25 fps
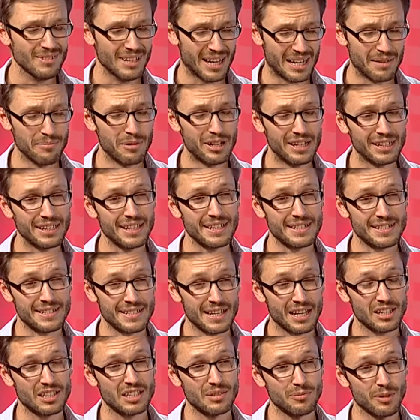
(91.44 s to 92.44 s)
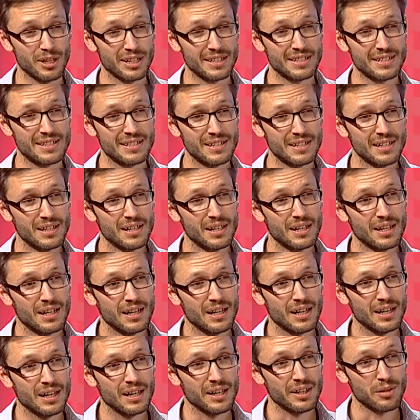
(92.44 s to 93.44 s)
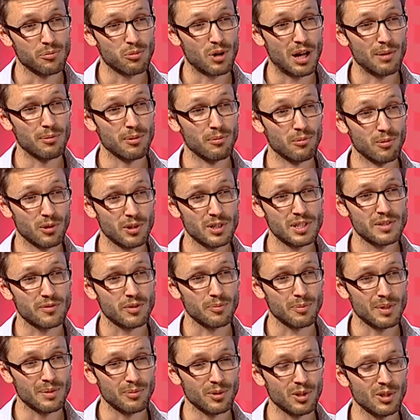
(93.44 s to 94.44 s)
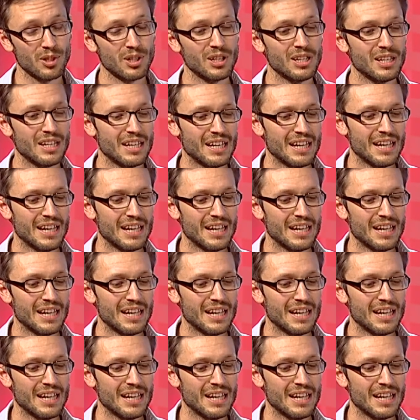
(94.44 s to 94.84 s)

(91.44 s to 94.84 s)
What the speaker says: And in many cases actually makes the problem worse for people.